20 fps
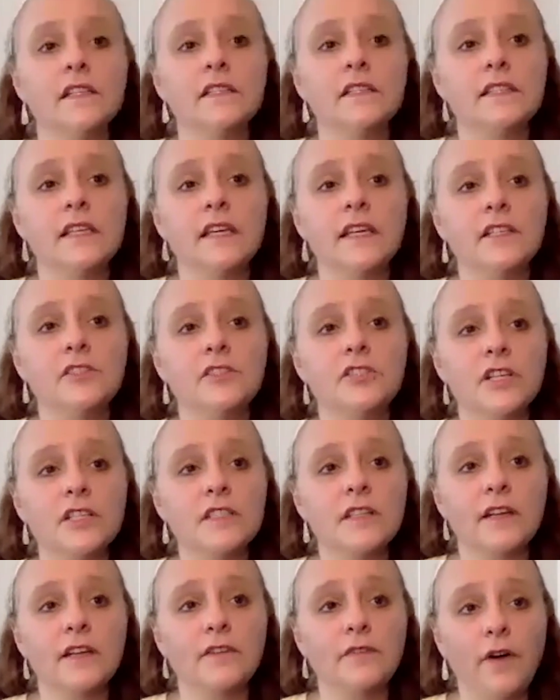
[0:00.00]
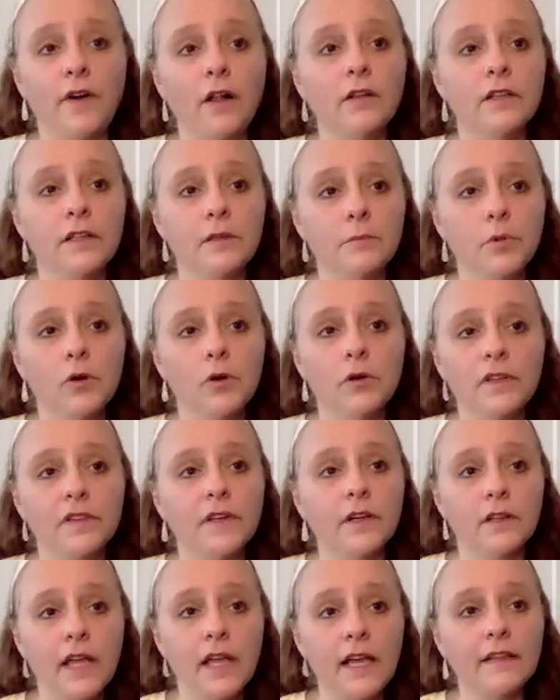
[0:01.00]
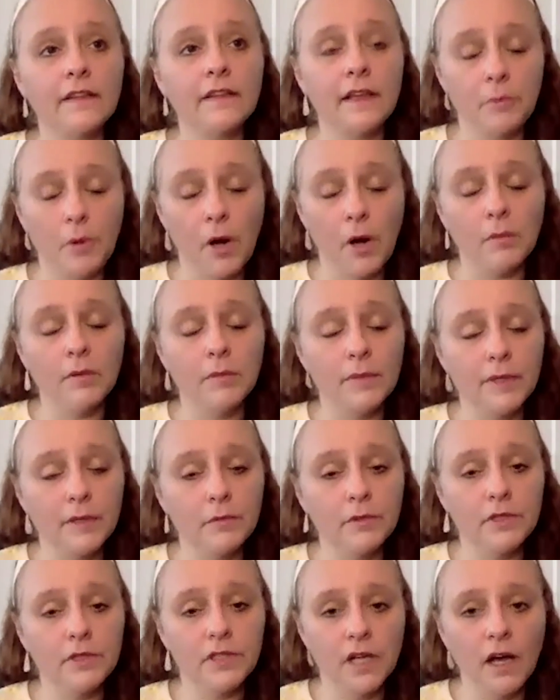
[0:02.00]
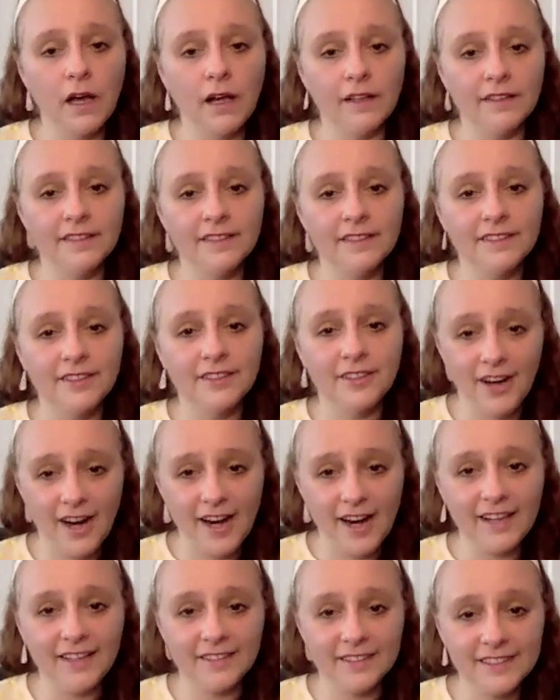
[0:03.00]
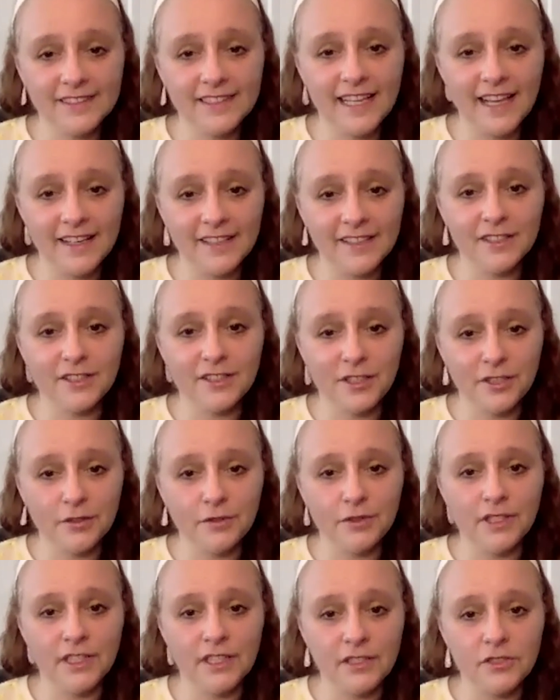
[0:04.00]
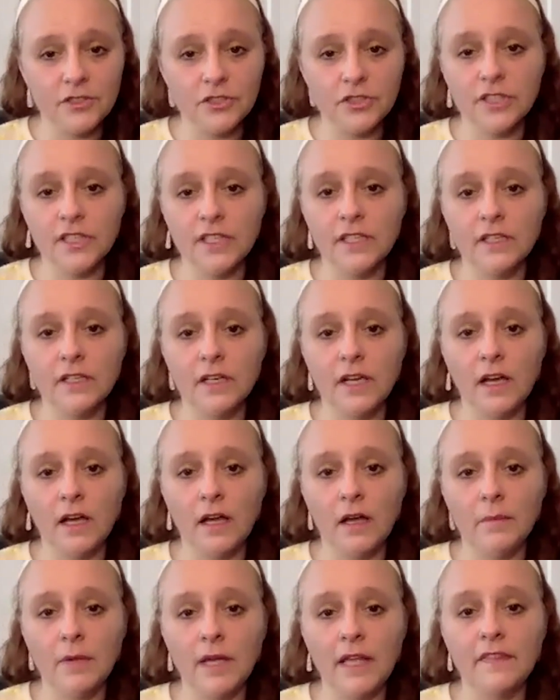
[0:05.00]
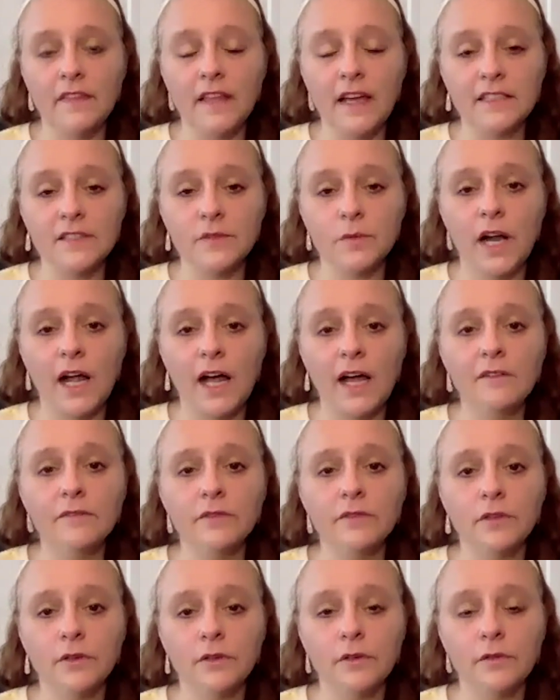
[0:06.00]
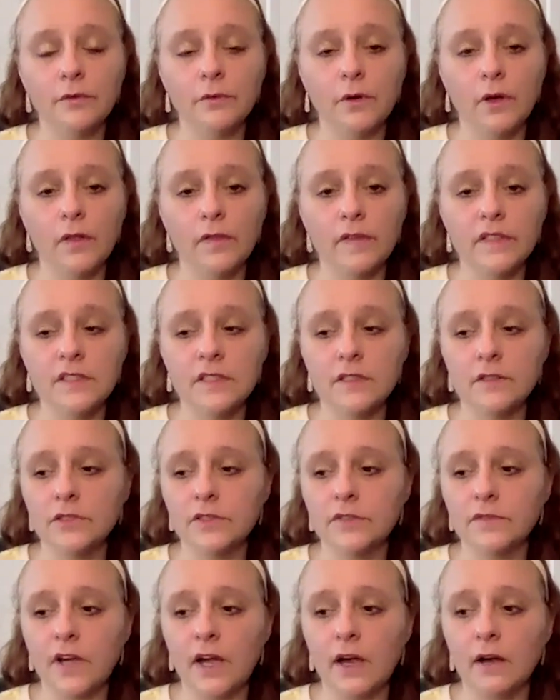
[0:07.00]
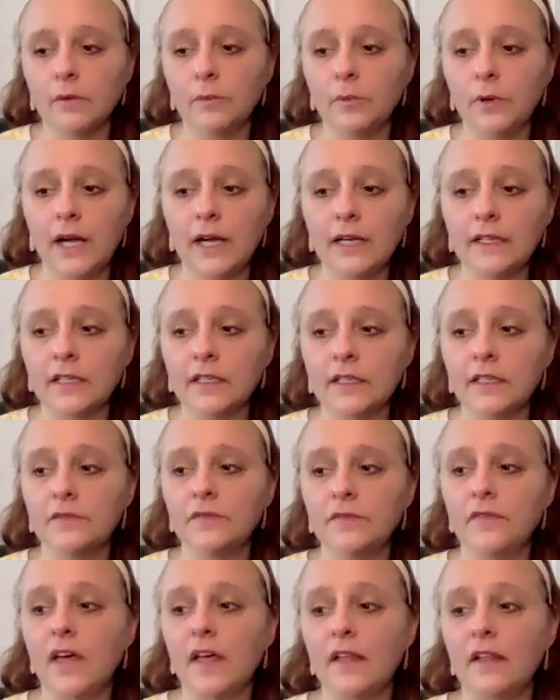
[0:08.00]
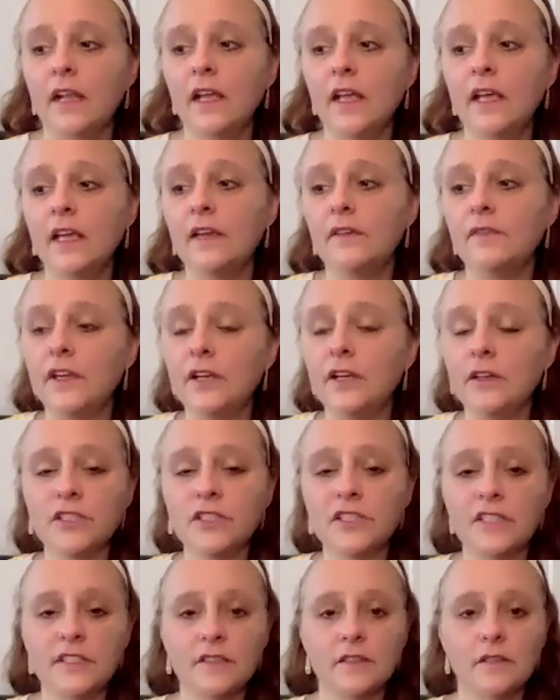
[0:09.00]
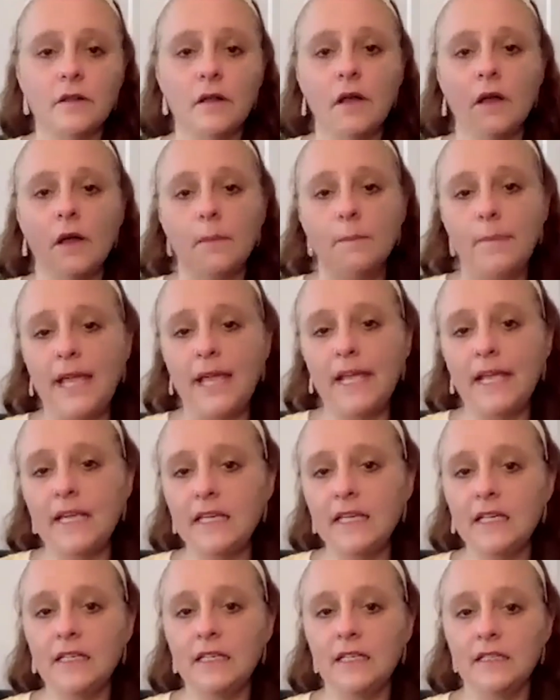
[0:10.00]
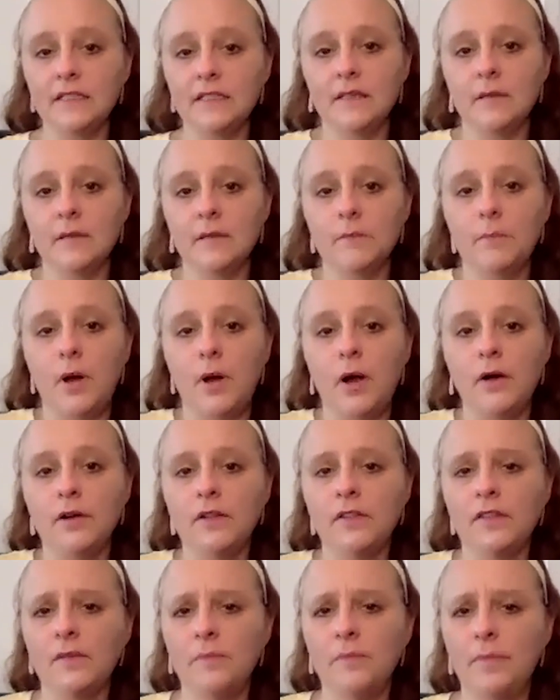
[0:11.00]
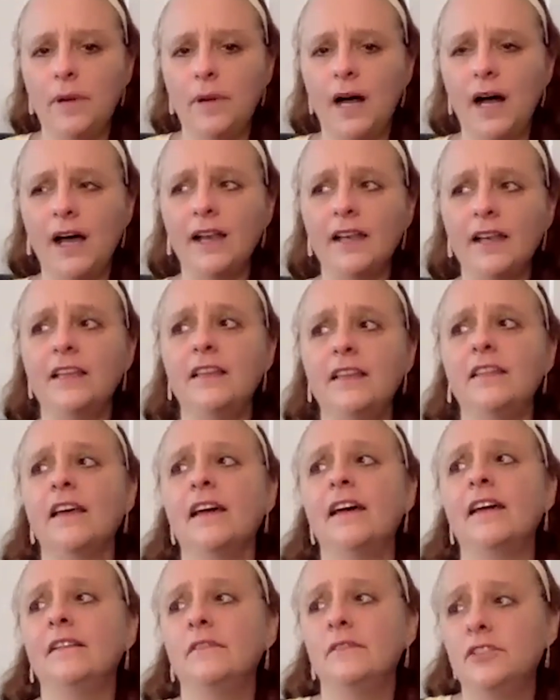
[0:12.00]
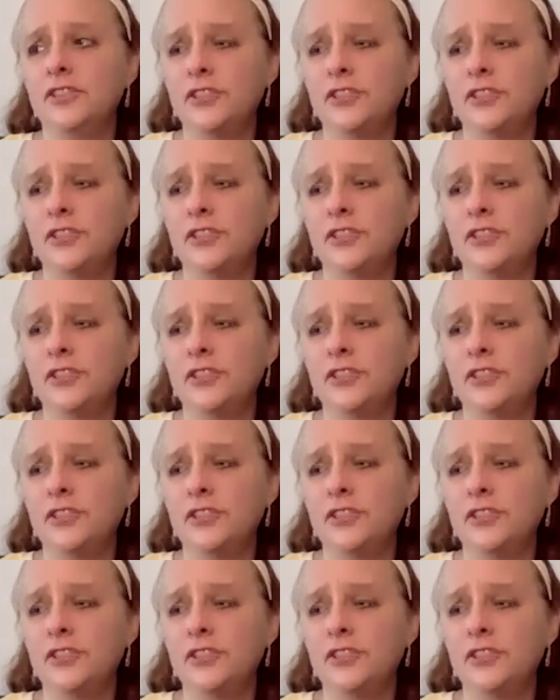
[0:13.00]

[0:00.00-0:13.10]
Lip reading: they had just like fallen and broken their leg, they probably would not. Right? Unless they had an acute injury. And that's what I've learned through all these years of chiropractic, if there's still pain in some part of the body that